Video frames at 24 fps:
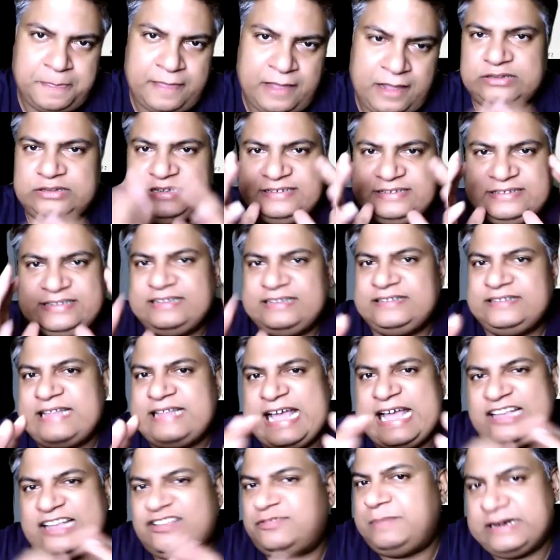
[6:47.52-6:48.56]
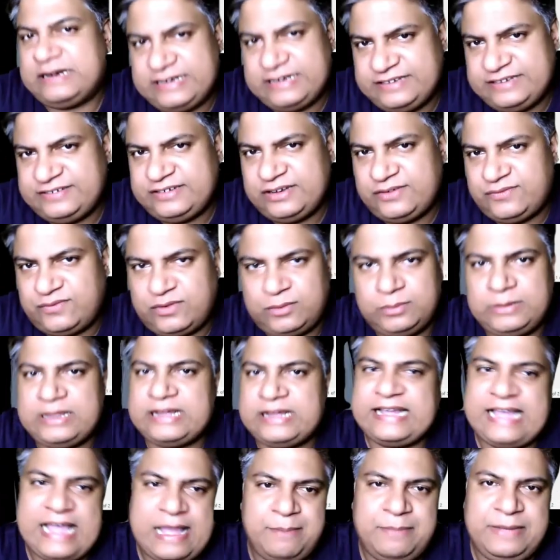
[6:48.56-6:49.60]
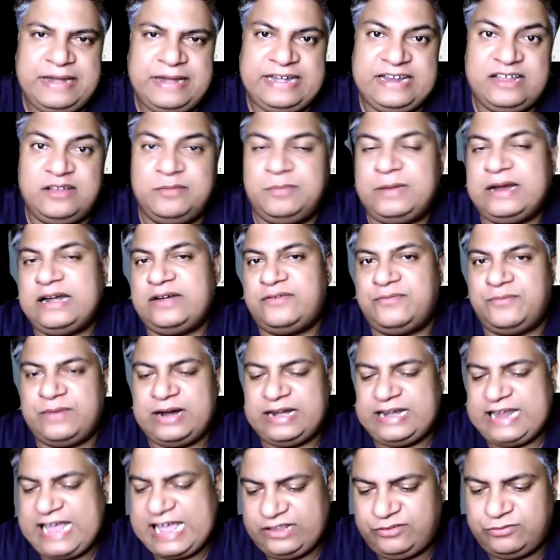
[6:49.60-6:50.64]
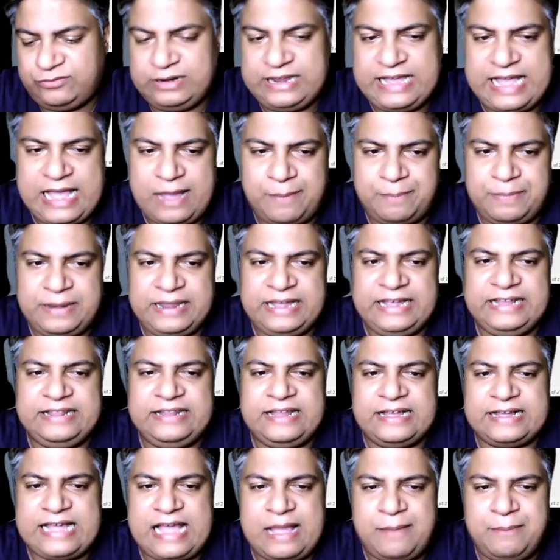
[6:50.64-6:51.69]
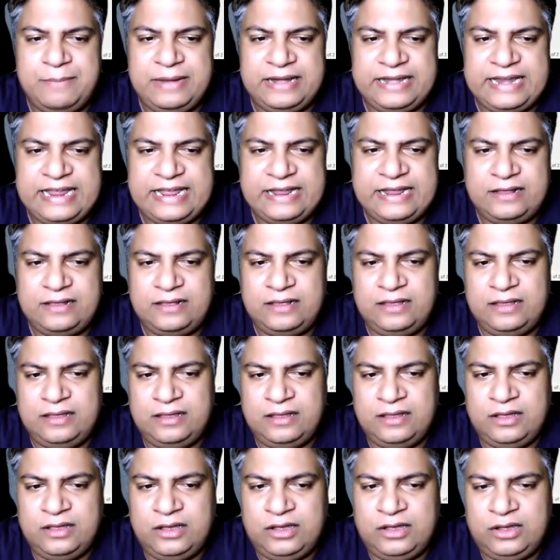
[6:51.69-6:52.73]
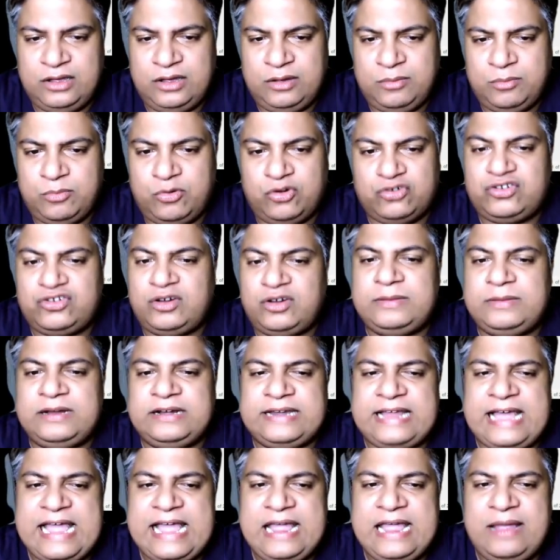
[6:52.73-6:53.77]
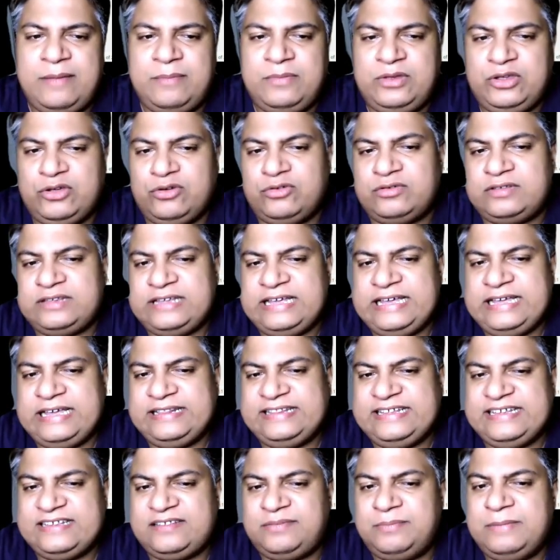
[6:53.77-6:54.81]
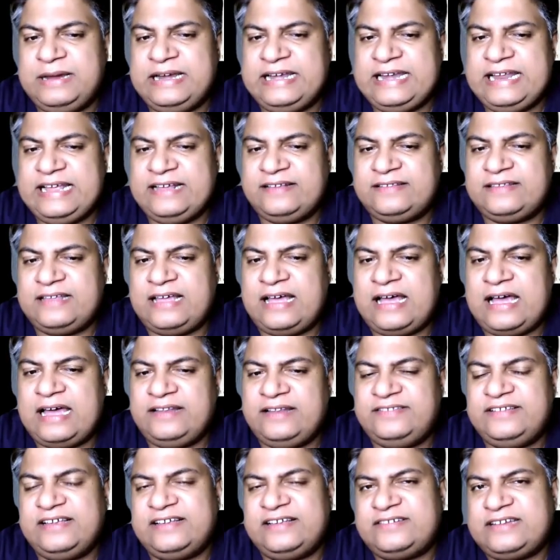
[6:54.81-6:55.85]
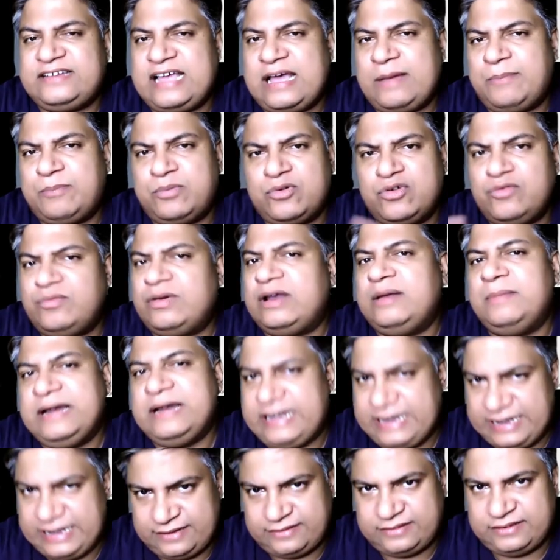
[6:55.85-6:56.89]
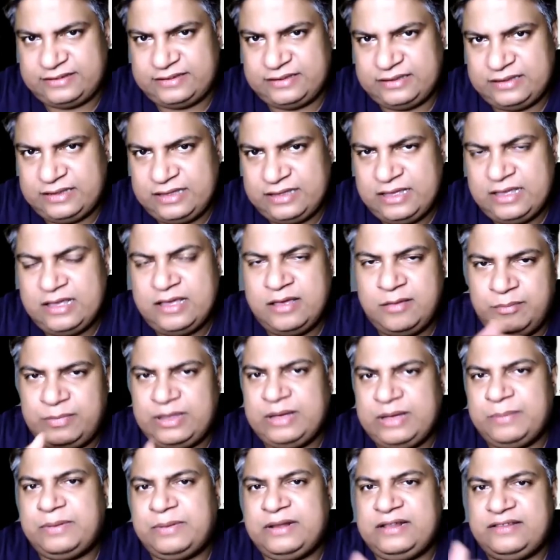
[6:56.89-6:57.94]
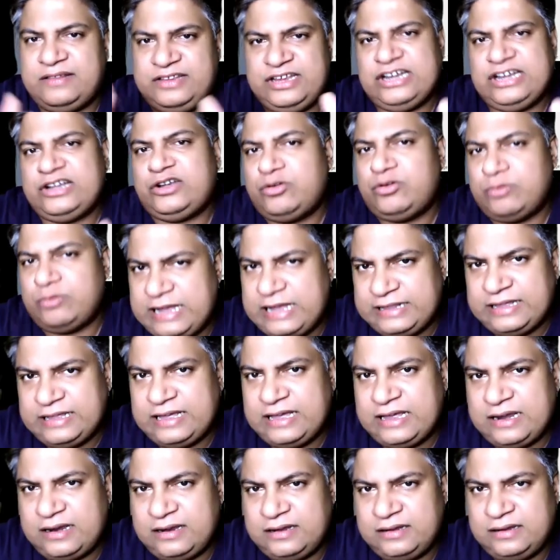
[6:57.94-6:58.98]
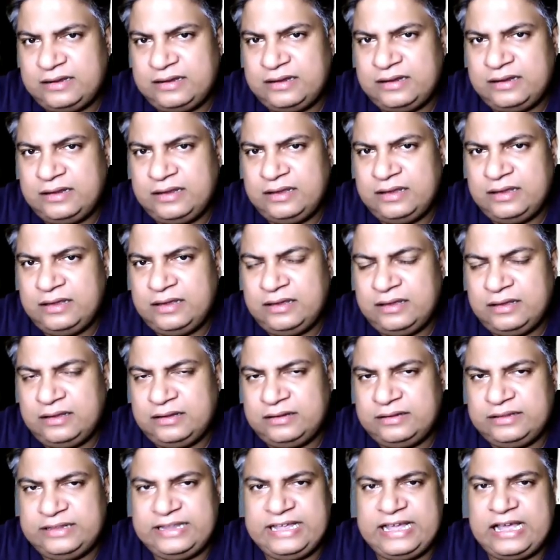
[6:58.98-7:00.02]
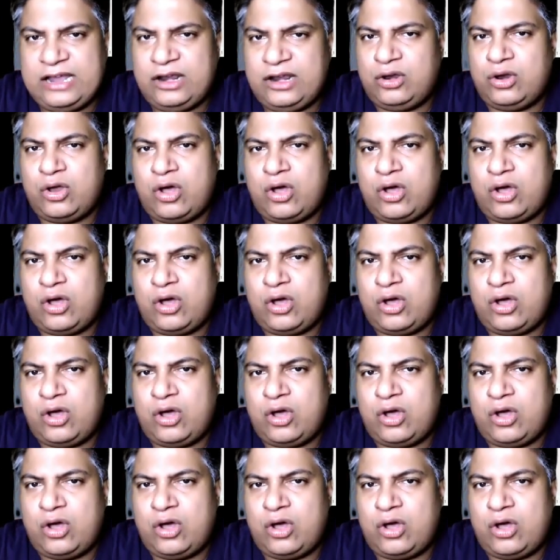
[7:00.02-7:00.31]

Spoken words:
So this is the expectation from the CAB meeting. But what actually happening in the CAB meeting? Most of the time, you see these meetings are just approval meetings. People sit together, they are